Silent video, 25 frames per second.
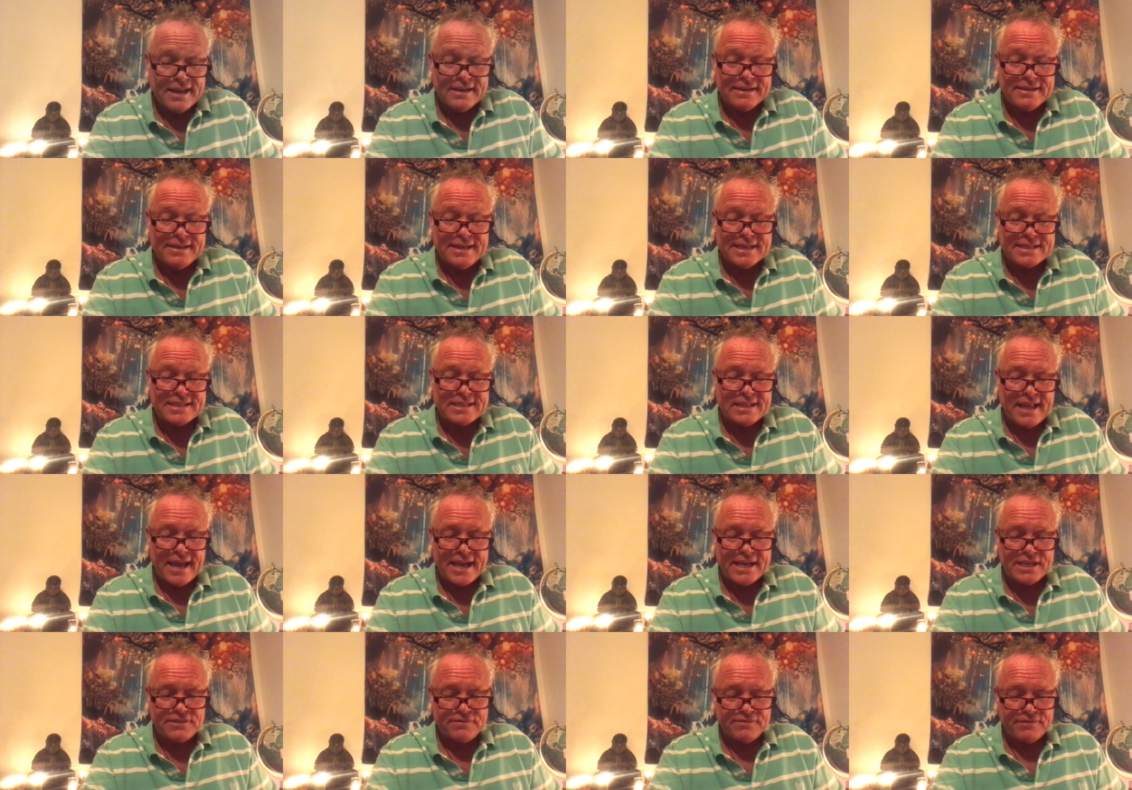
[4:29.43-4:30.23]

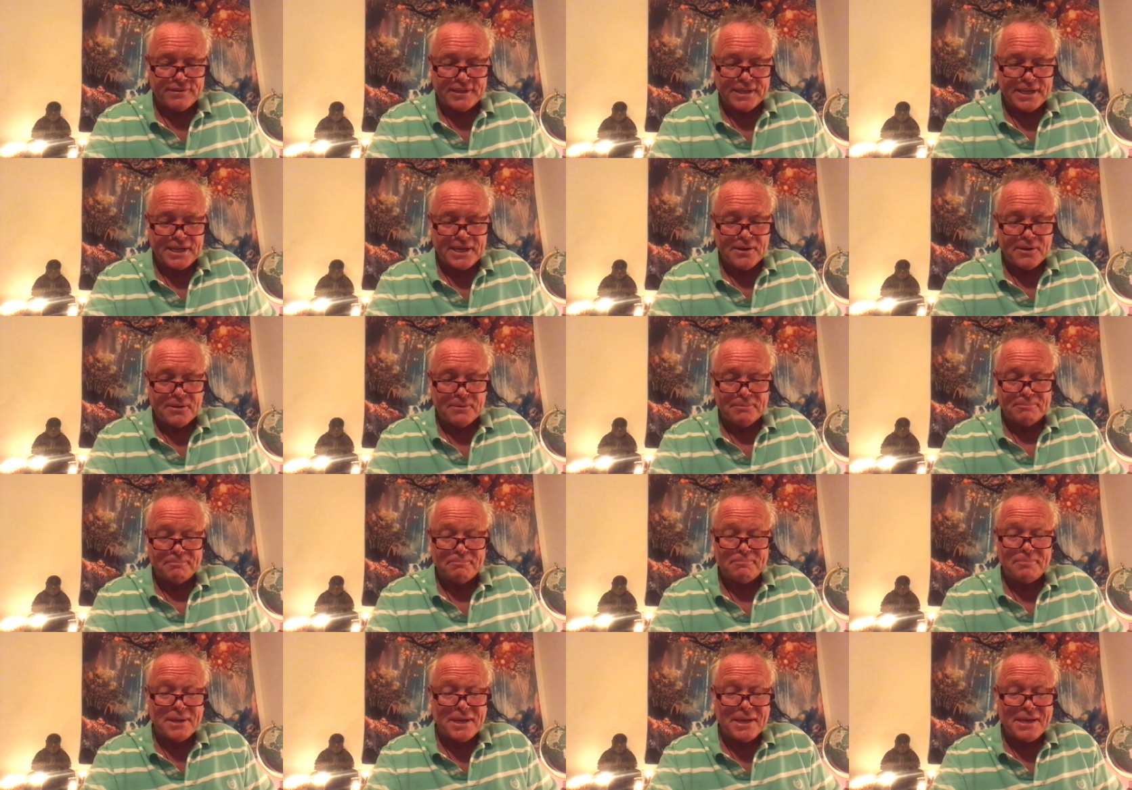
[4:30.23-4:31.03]
Dislikes for
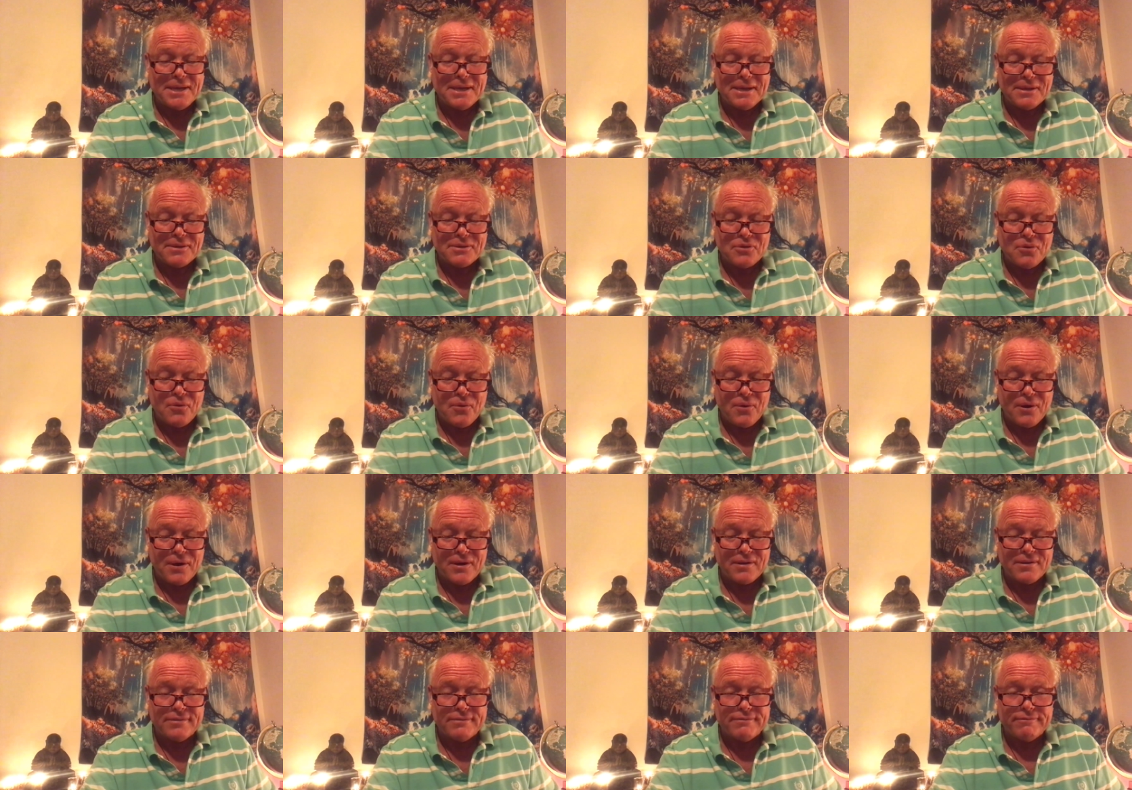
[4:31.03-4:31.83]
Leo being
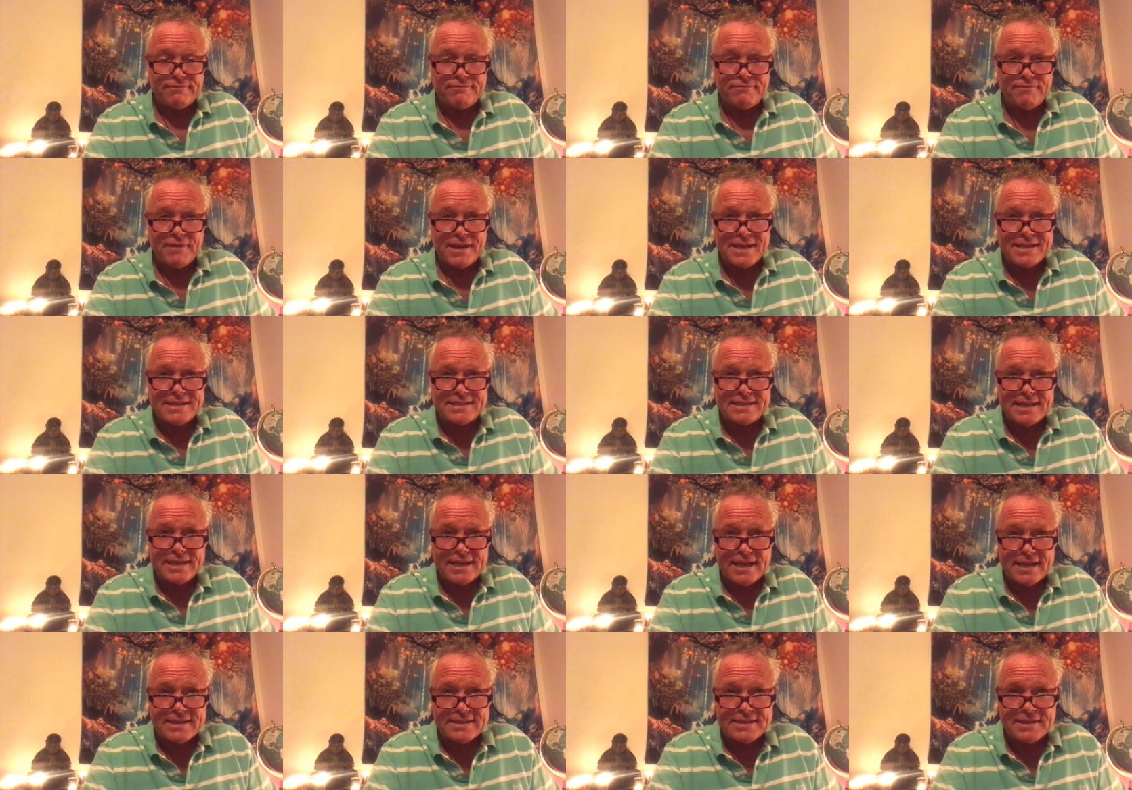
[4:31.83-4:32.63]
ignored,
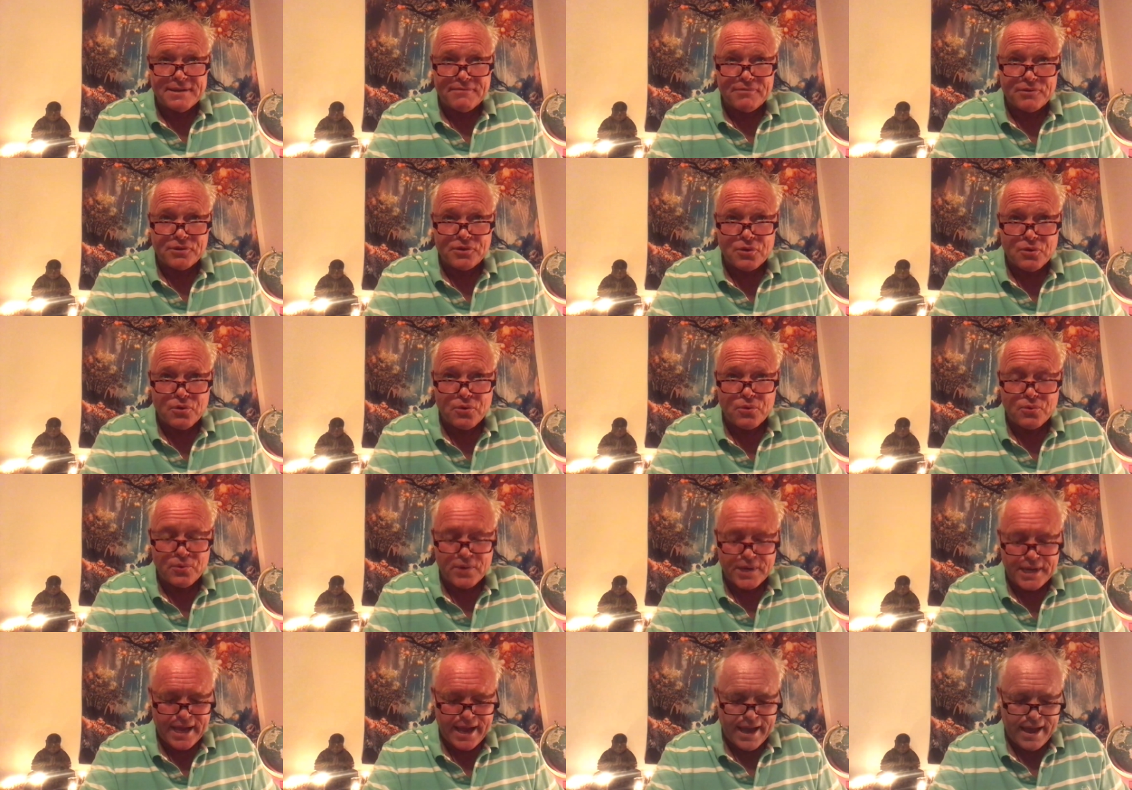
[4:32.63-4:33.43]
facing a difficult
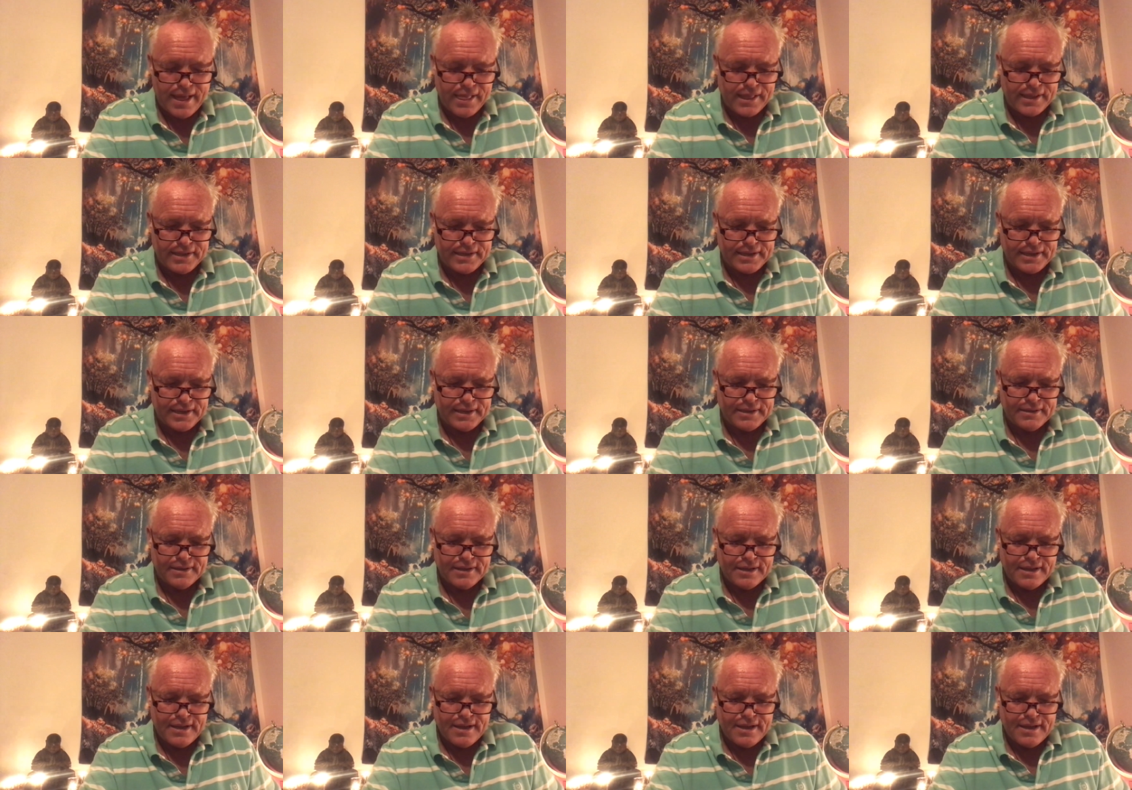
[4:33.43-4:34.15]
reality,